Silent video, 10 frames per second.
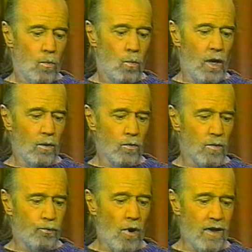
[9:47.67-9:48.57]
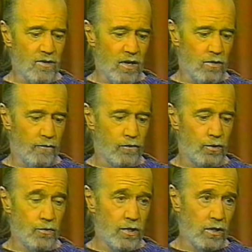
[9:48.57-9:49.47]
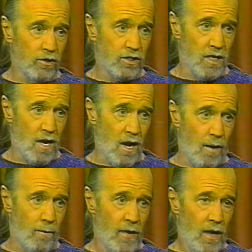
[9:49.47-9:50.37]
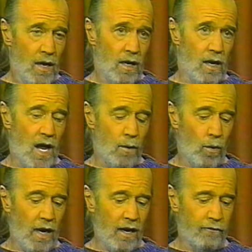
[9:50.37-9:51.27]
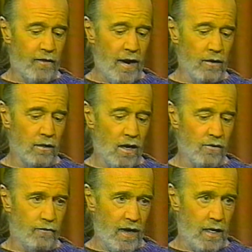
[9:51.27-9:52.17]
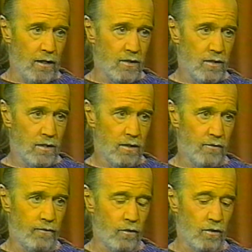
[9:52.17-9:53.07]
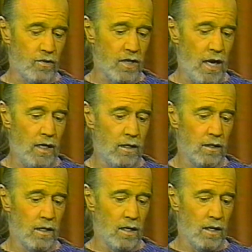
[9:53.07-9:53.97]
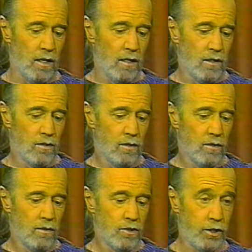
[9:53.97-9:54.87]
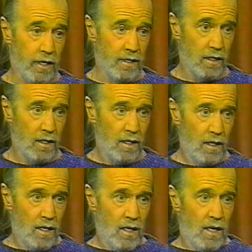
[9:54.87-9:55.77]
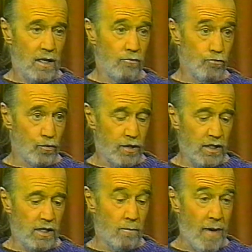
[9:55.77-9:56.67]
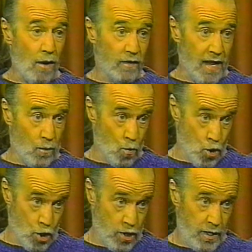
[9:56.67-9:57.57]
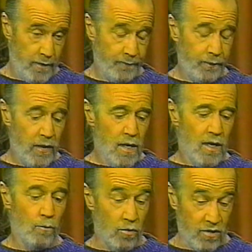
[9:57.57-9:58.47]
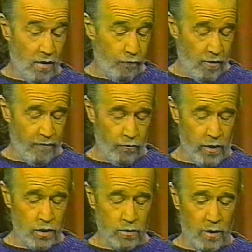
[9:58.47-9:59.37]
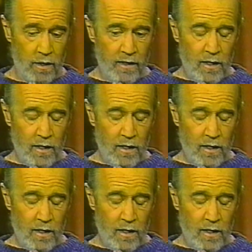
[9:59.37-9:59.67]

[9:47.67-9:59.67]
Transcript: Well, it was a process of 2 years' time. When I got fired in Las Vegas for saying shit in a routine about that word, it was self-referential,